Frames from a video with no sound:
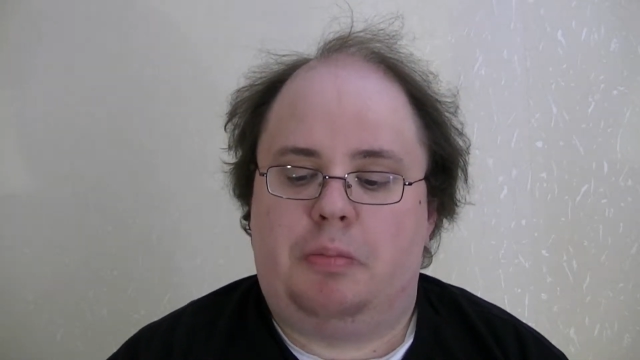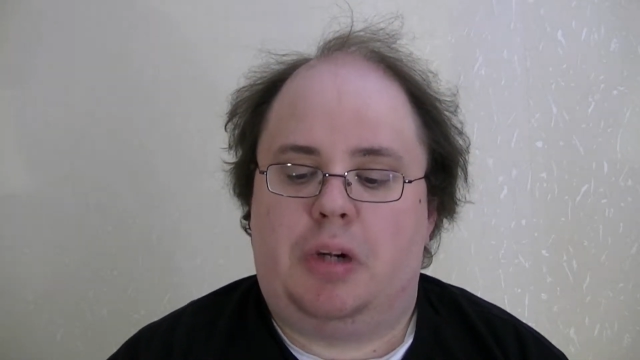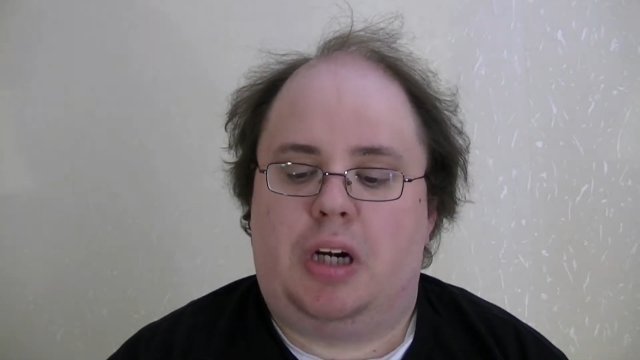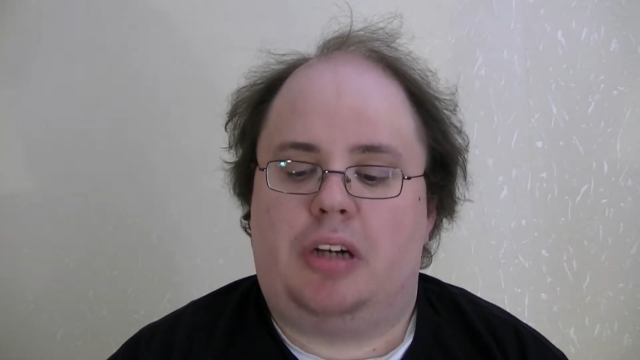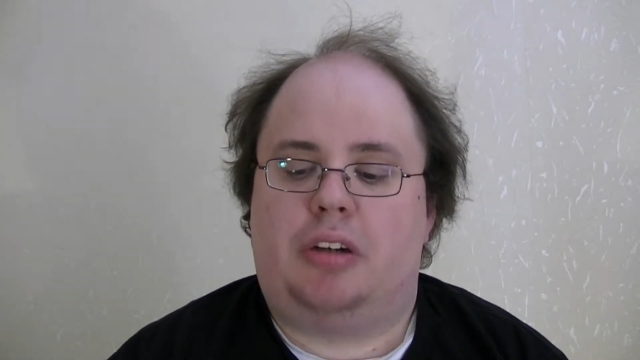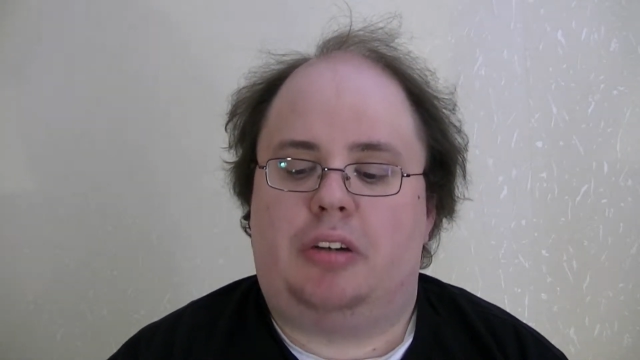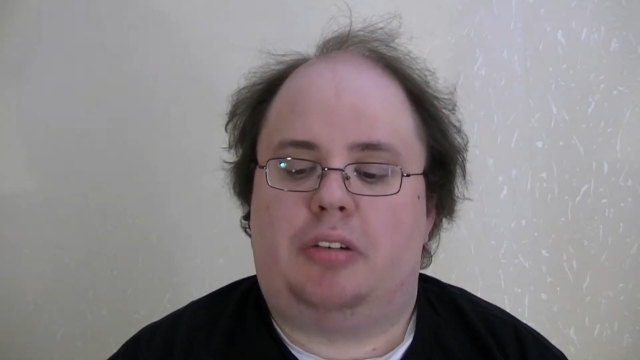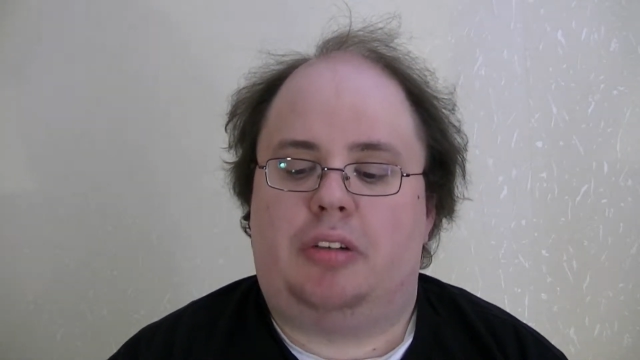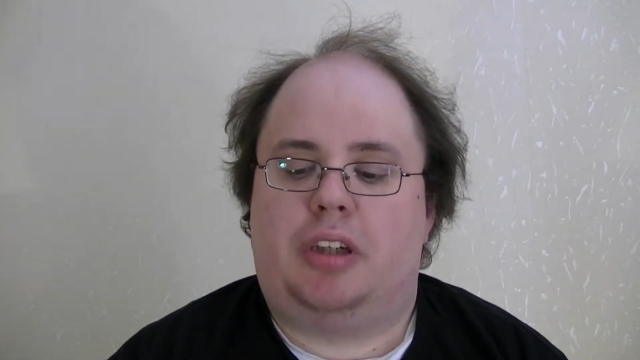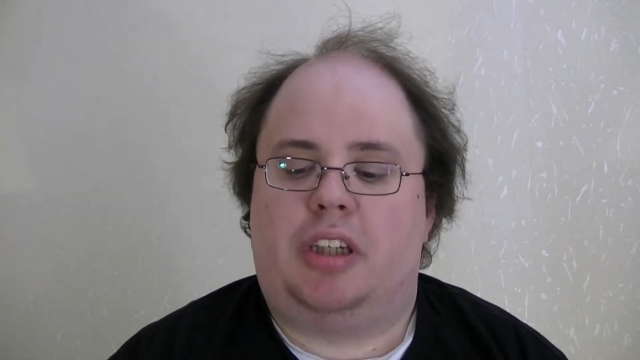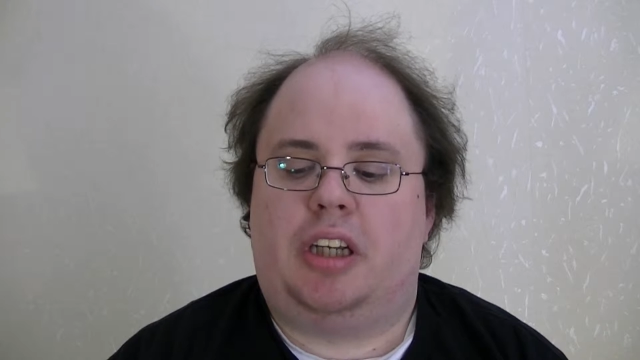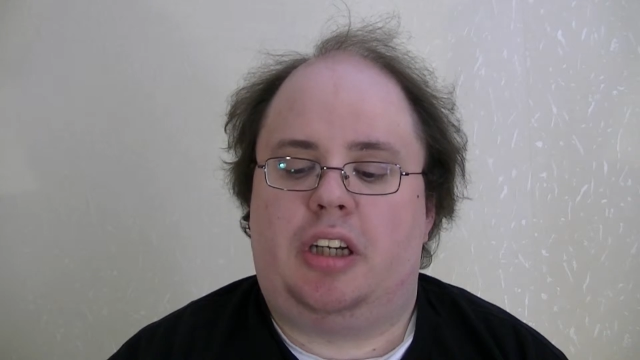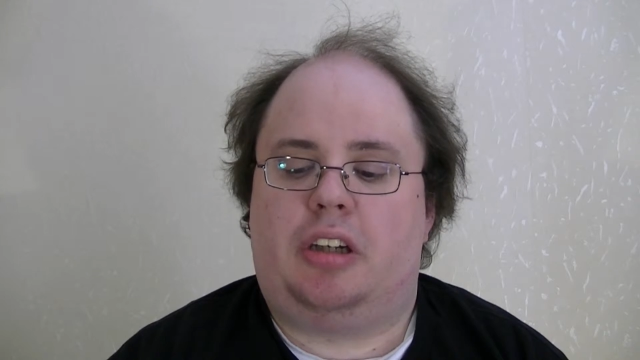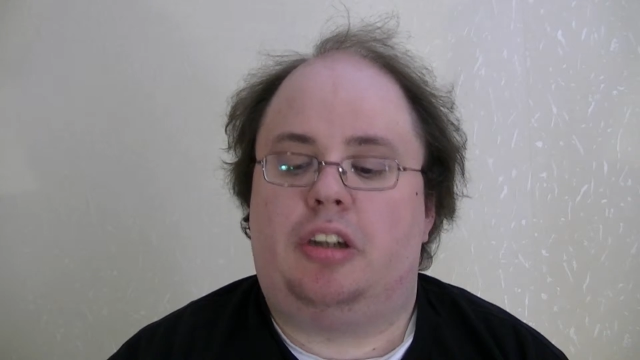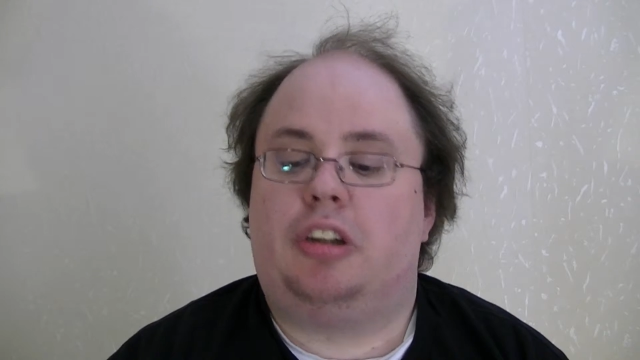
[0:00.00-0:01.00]
by
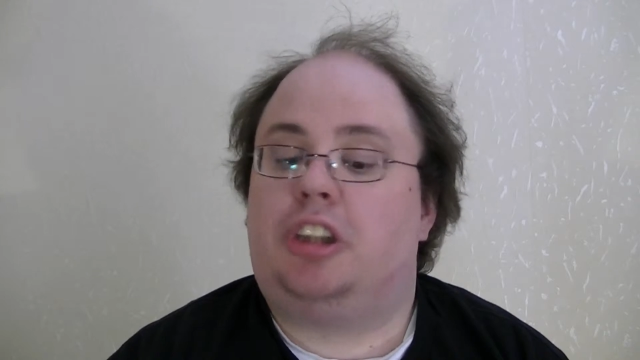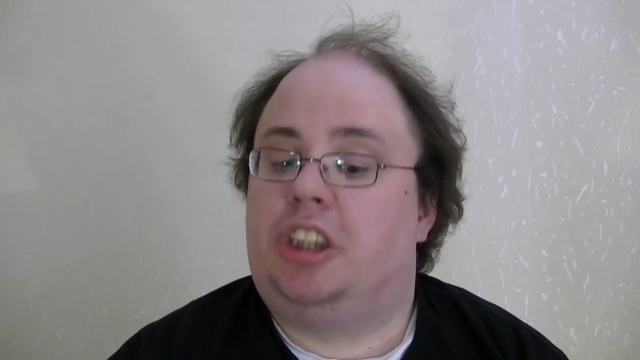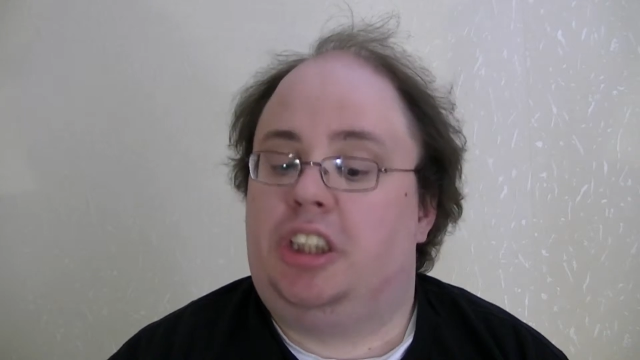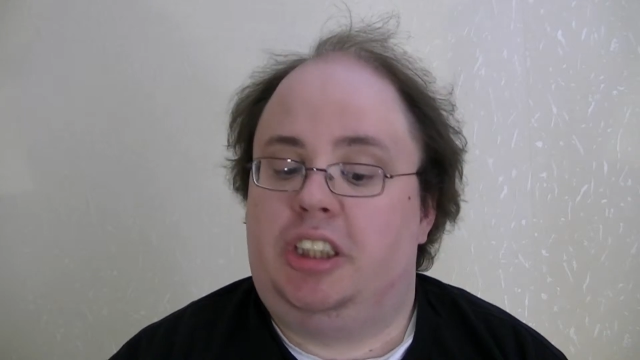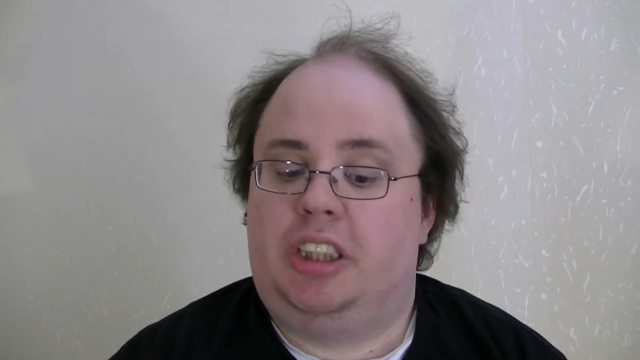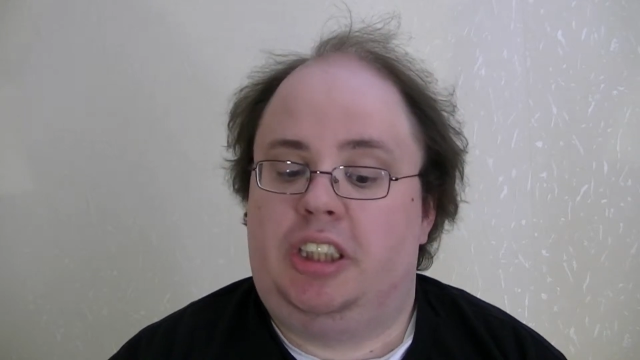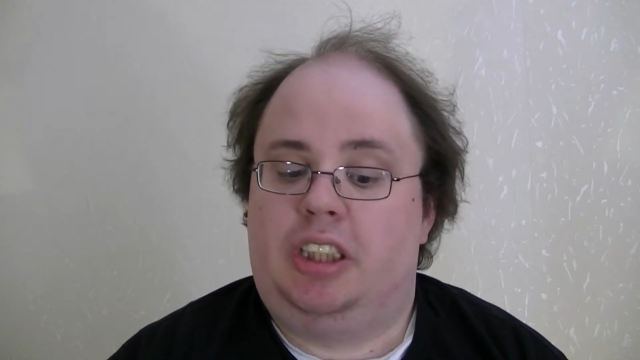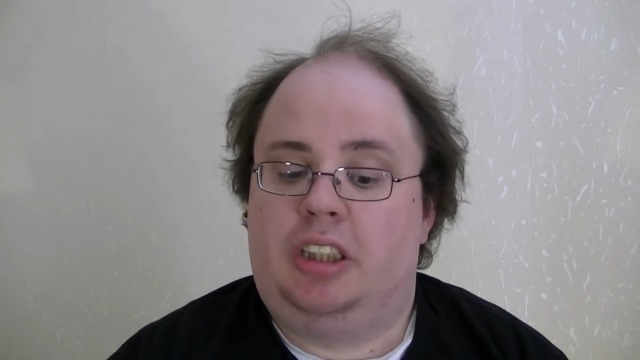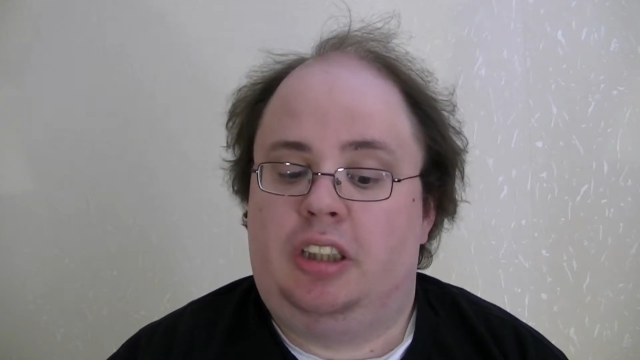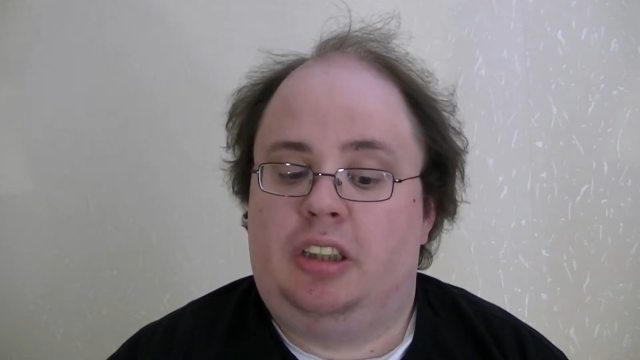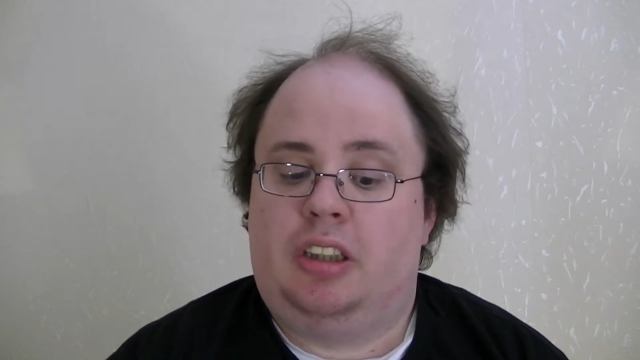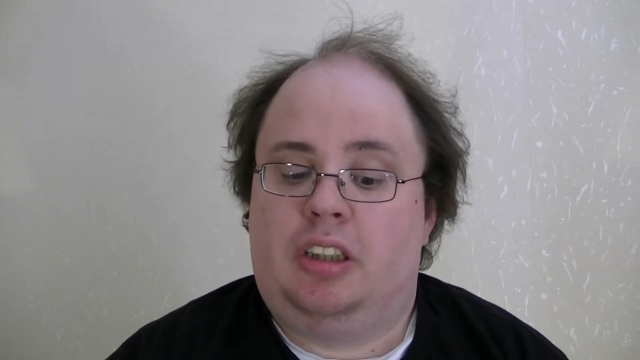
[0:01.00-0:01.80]
René Goscinny